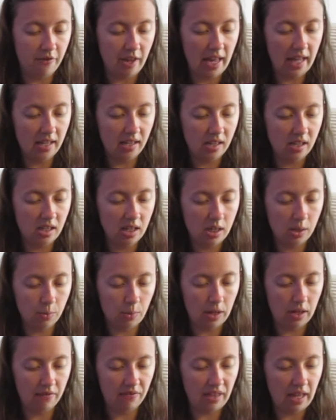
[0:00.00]
Venison is
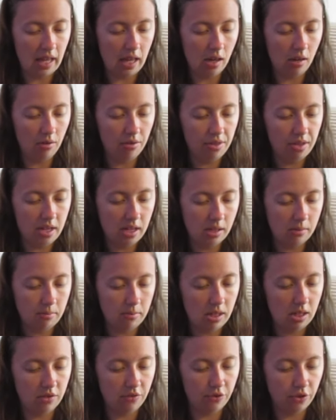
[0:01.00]
one of the healthiest
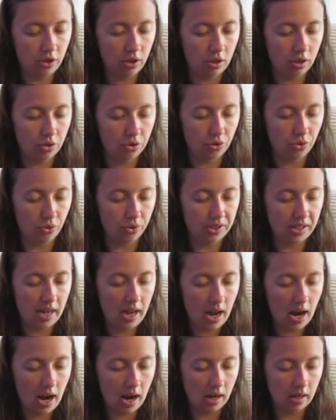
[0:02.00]
meats for your dog's
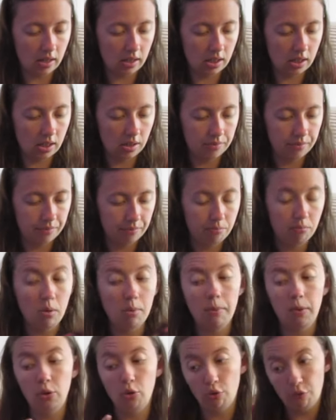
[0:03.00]
heart,
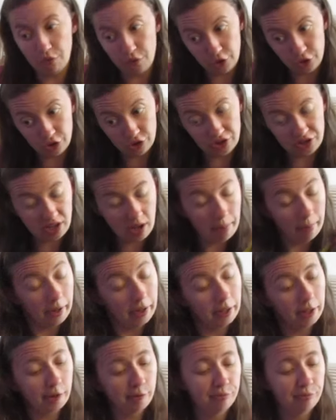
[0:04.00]
maybe not for your stomach.